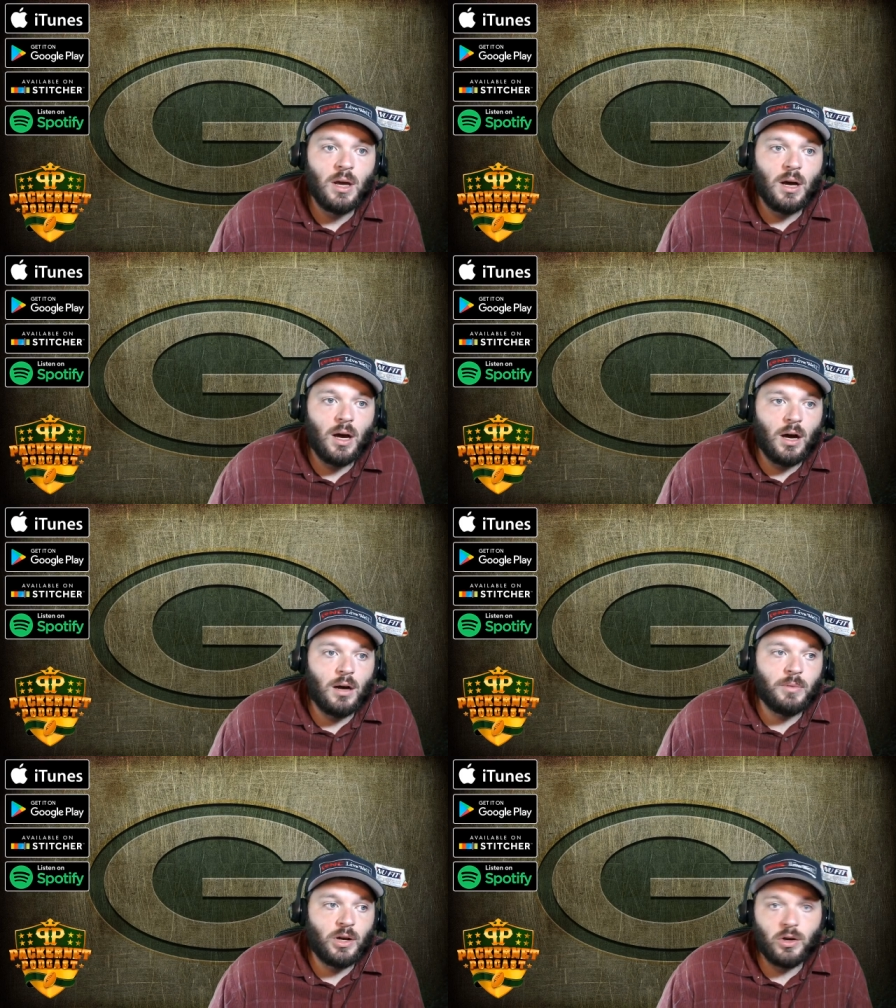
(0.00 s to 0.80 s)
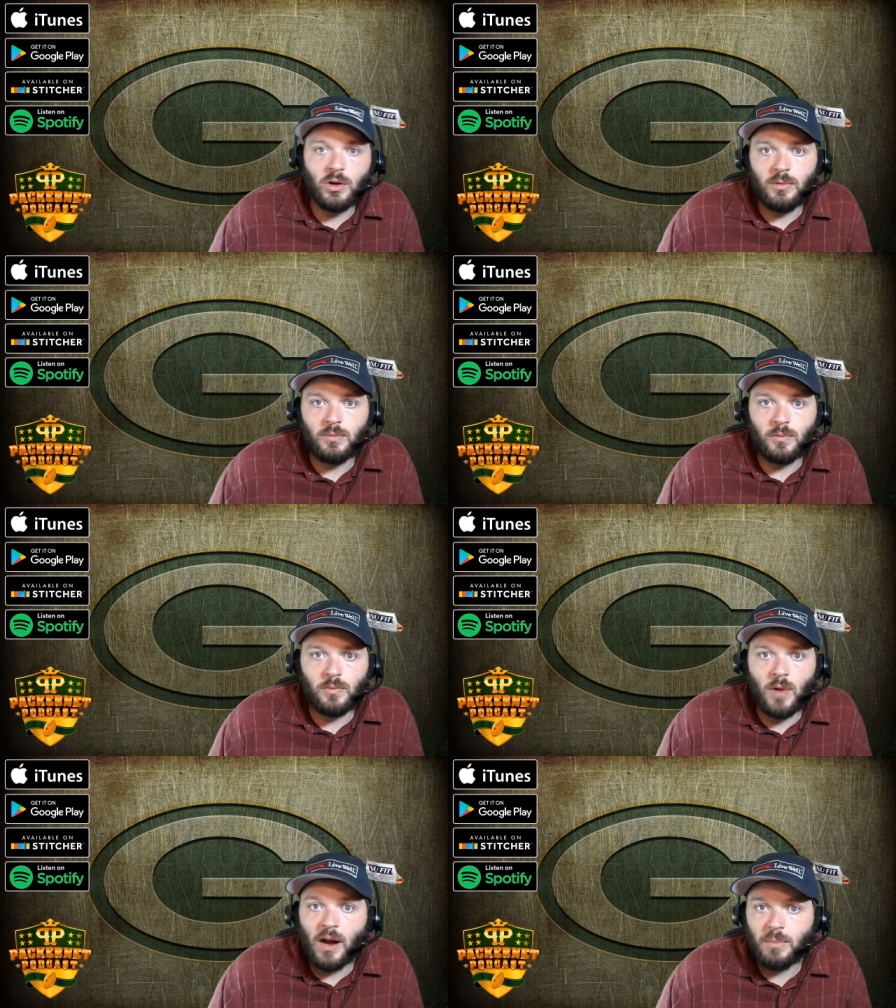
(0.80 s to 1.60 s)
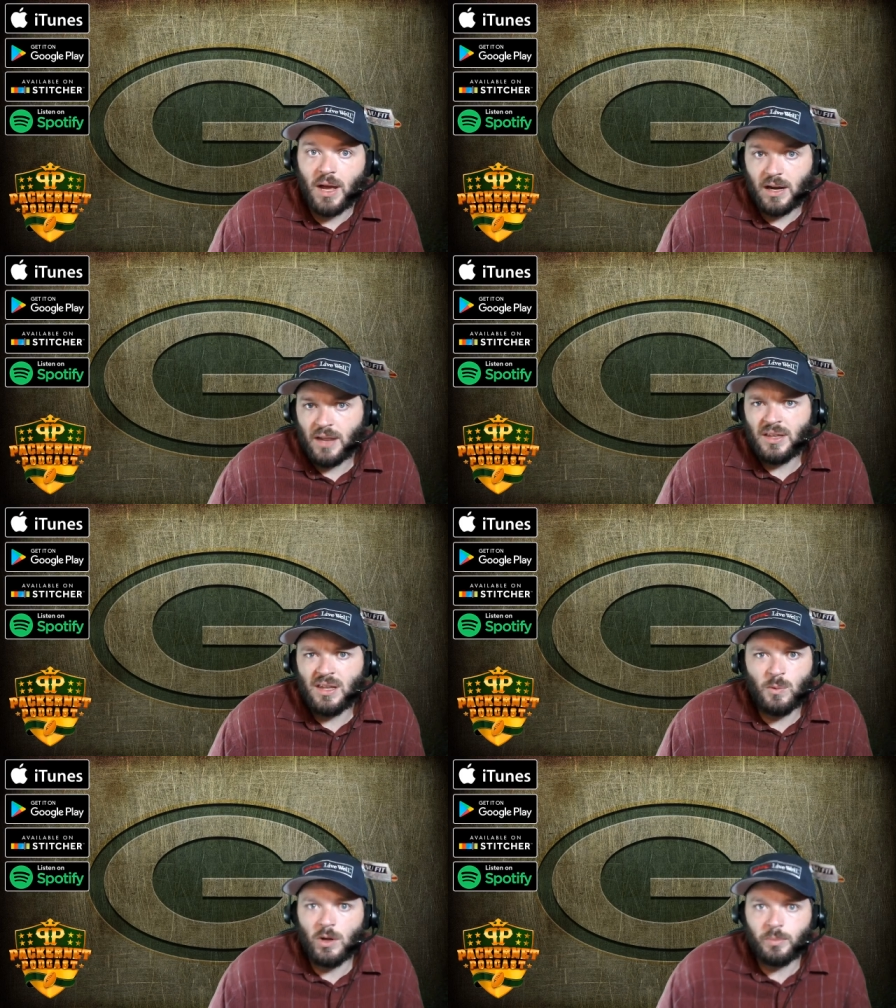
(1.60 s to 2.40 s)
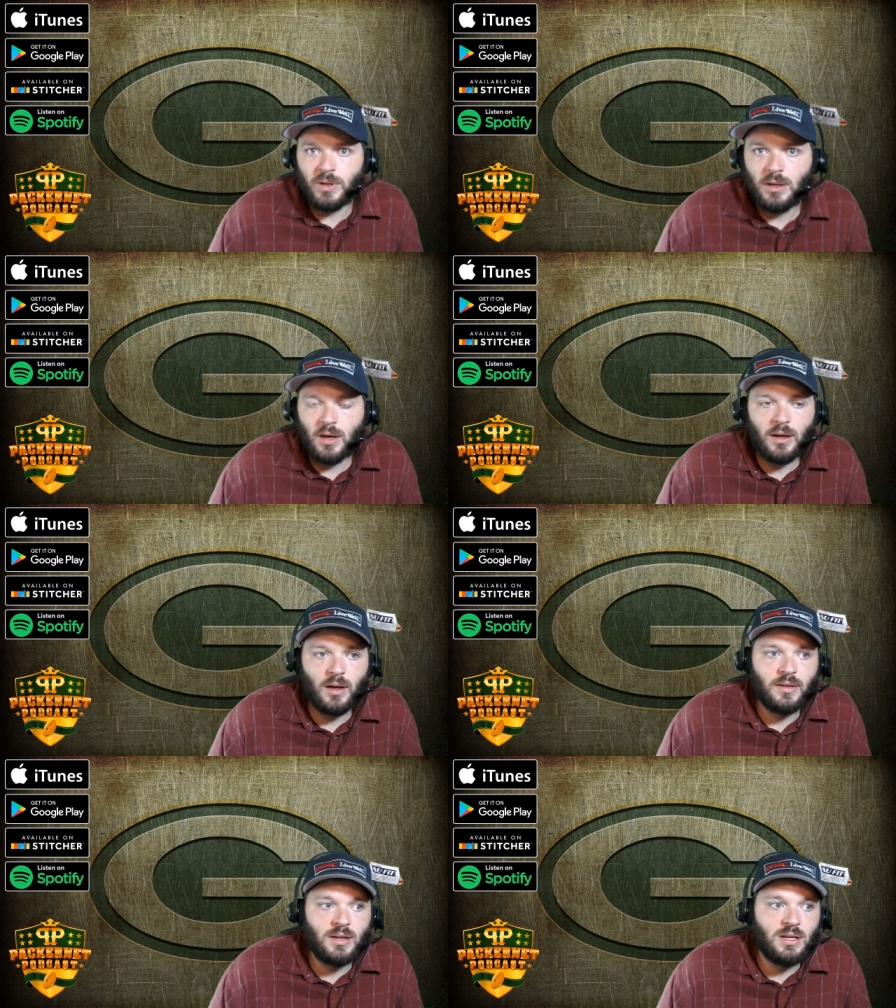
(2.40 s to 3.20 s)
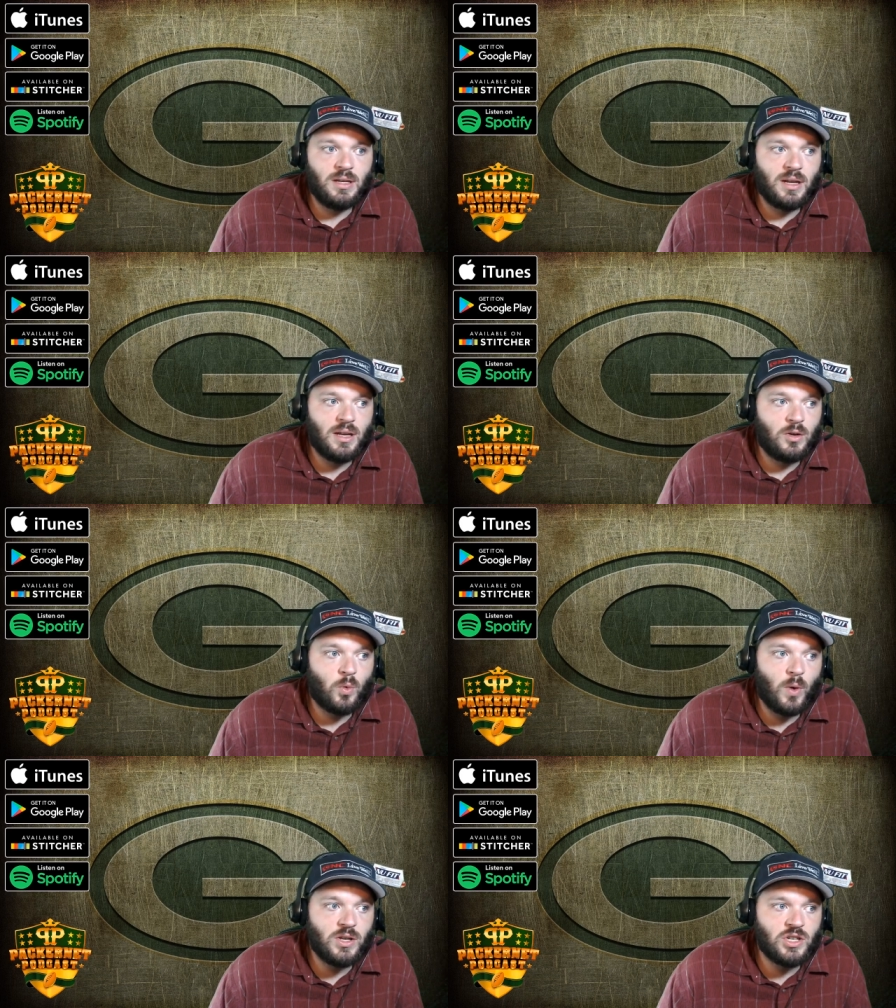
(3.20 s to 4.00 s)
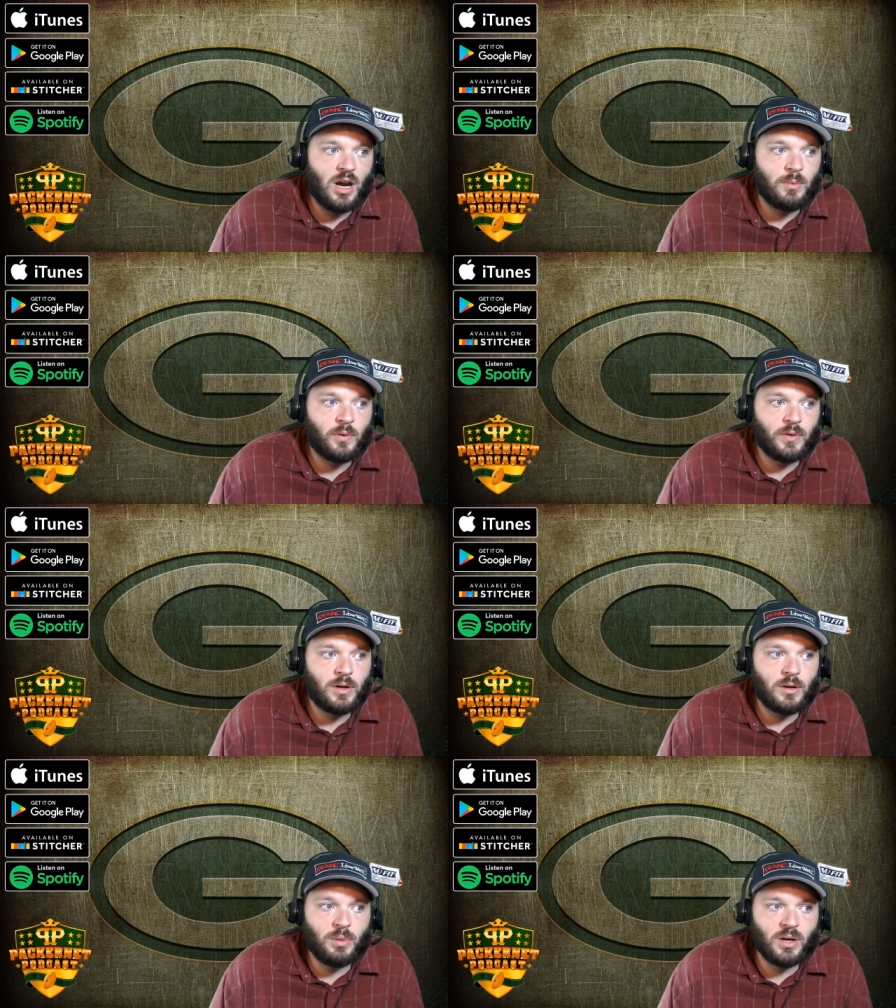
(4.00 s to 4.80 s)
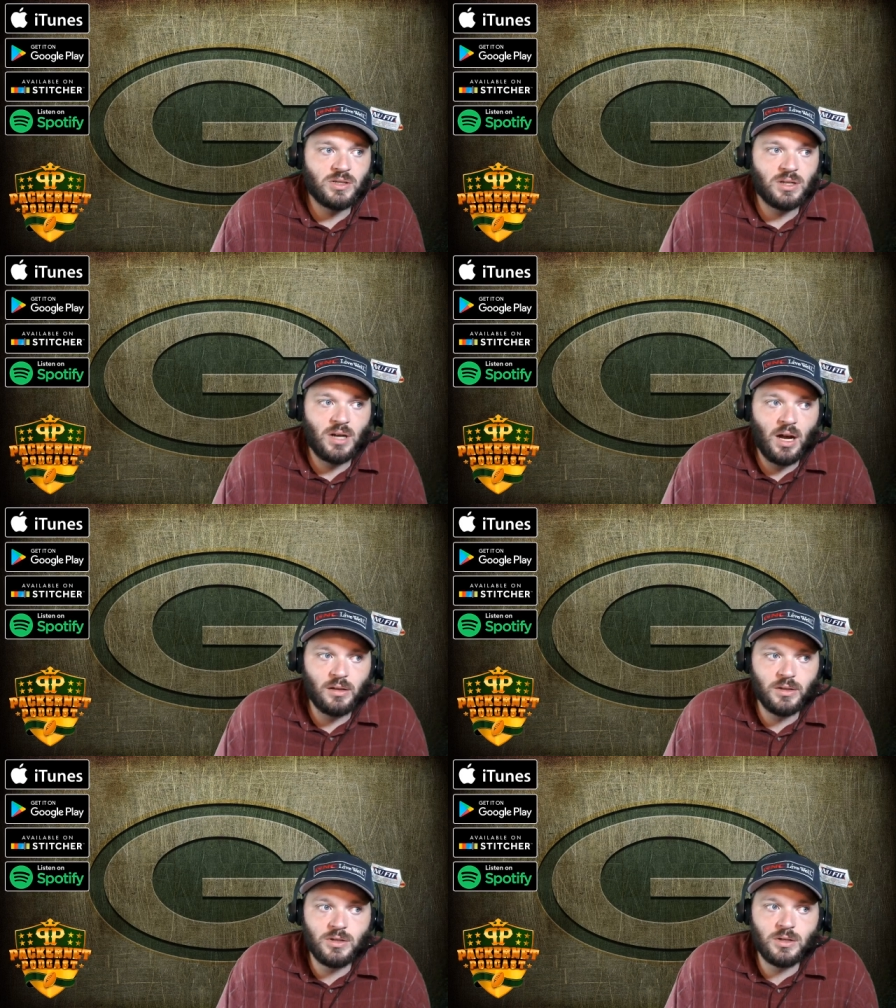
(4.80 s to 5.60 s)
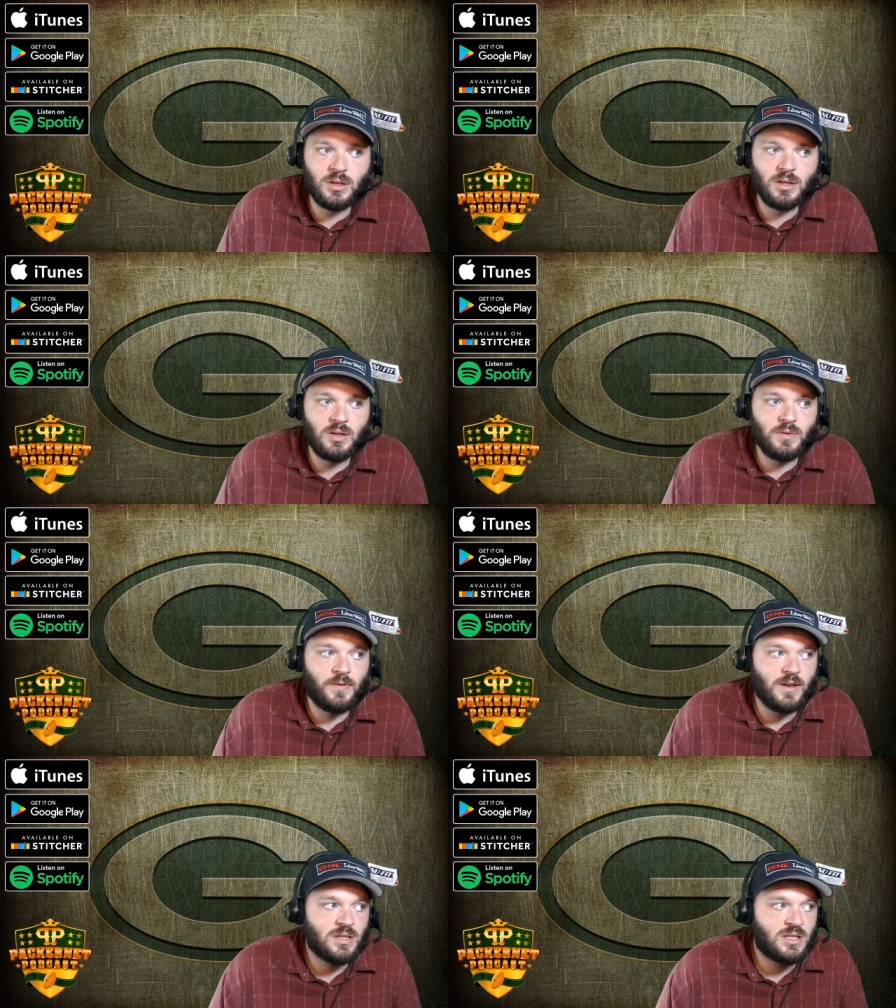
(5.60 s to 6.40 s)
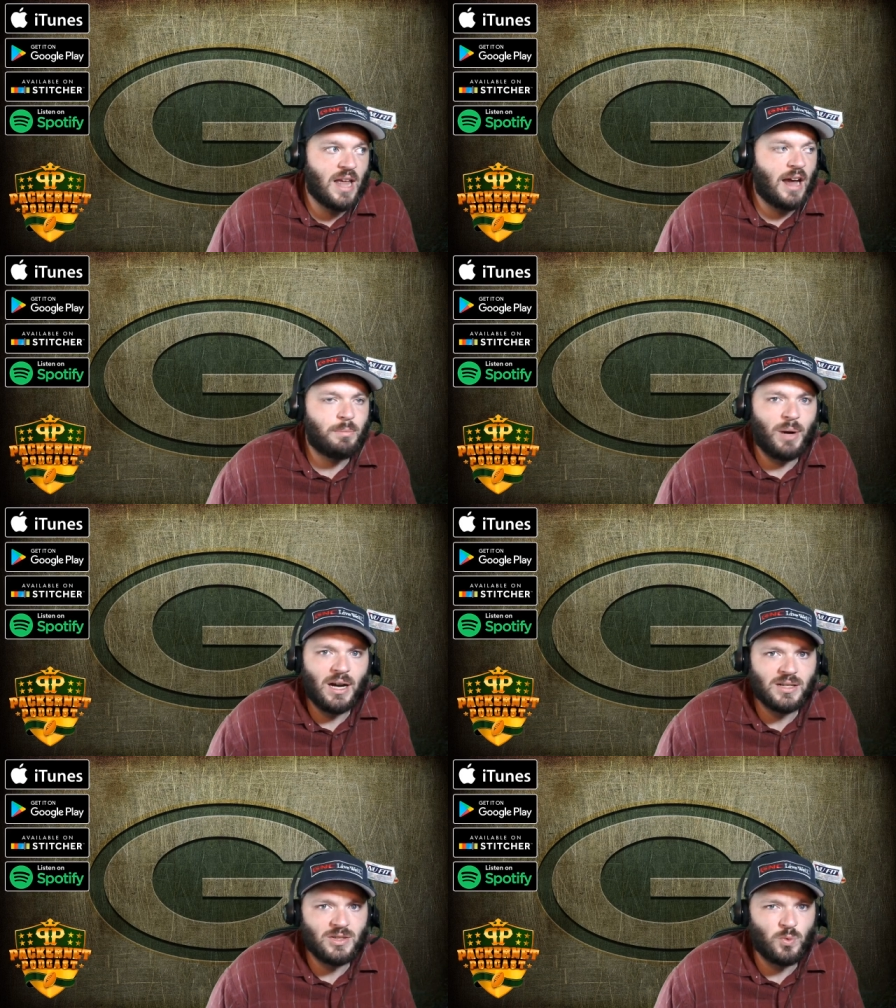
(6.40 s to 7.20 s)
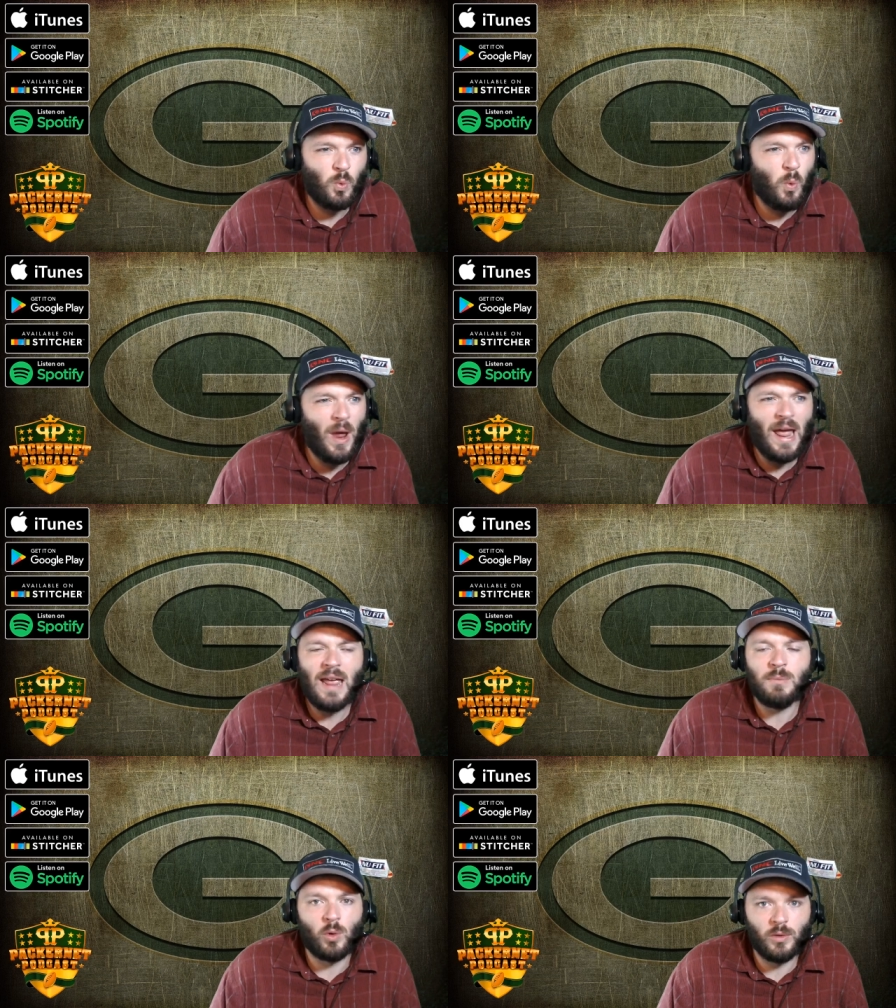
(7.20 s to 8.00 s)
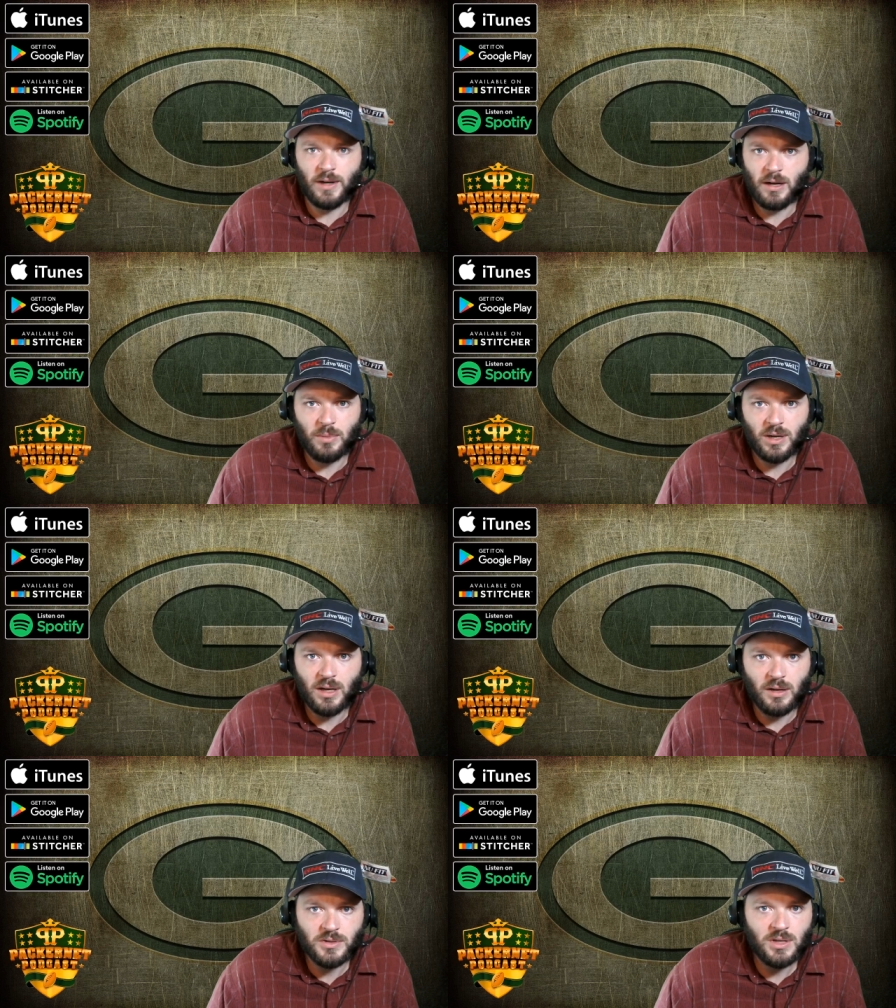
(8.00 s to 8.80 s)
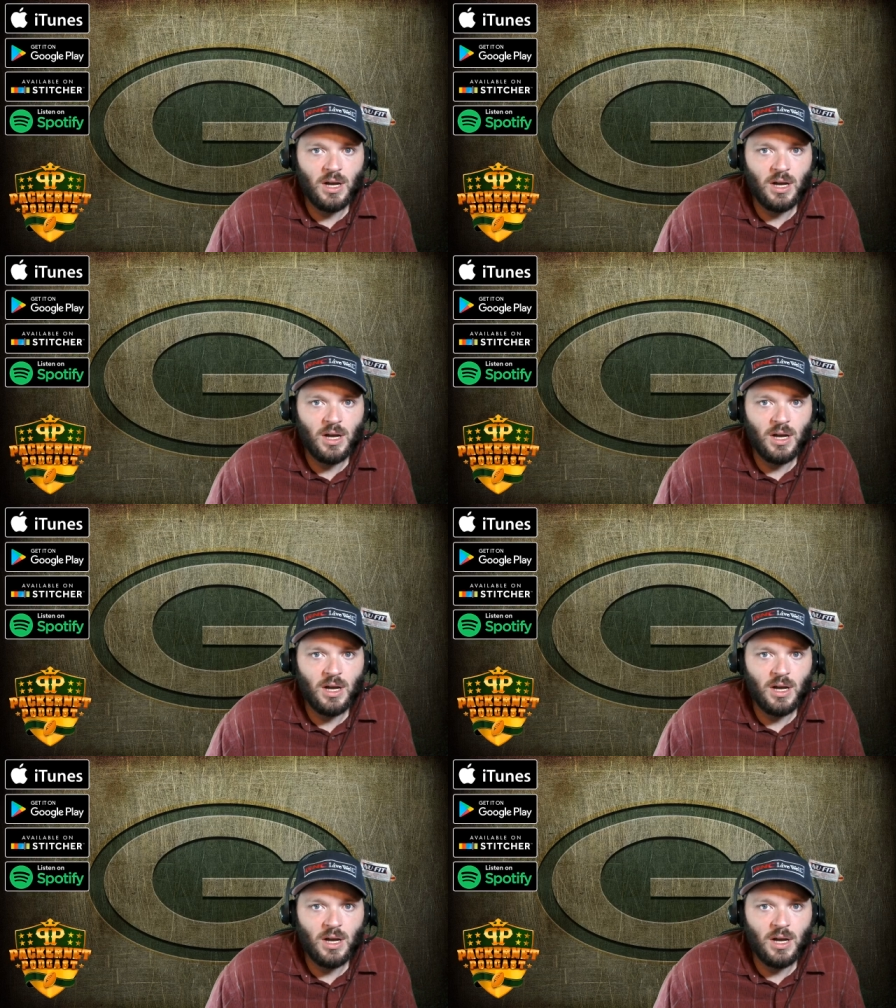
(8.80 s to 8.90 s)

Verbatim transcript: um, a good running back, and I think he will be. I, I, think he did a great job over there at Boston College. He faced stacked boxes way more than anybody else,